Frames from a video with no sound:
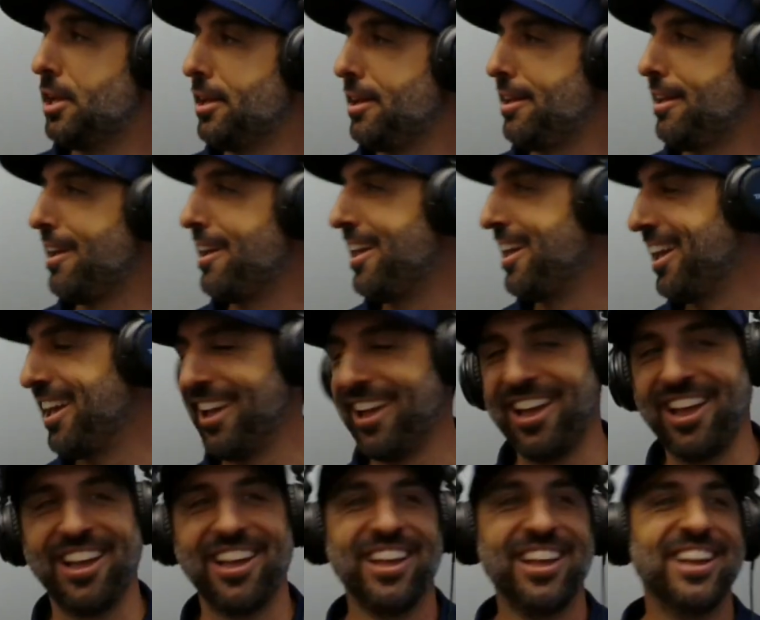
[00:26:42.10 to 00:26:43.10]

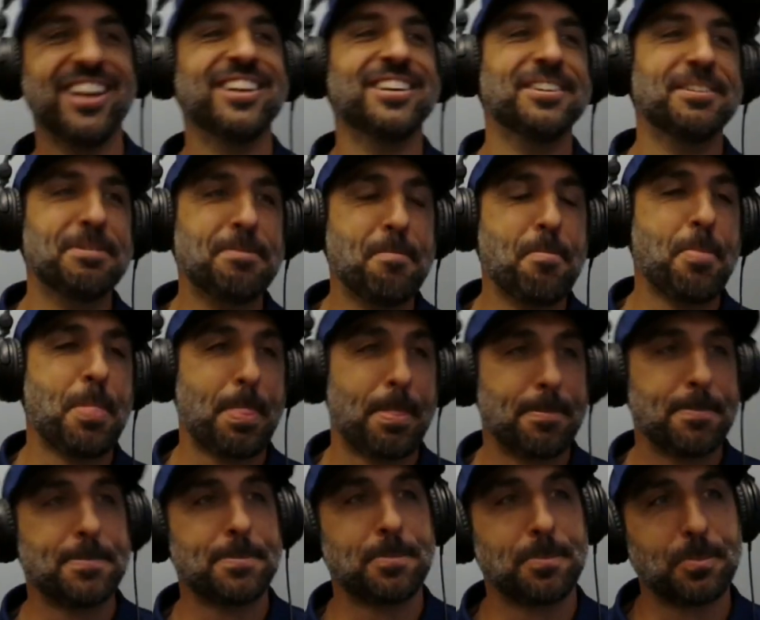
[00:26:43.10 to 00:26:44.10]
Yeah. I actually
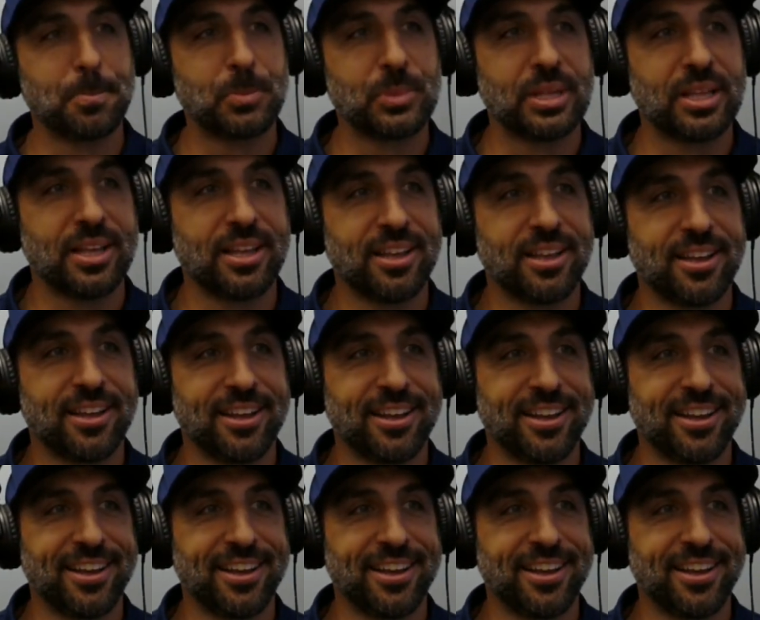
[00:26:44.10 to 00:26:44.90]
need that switch installed if you've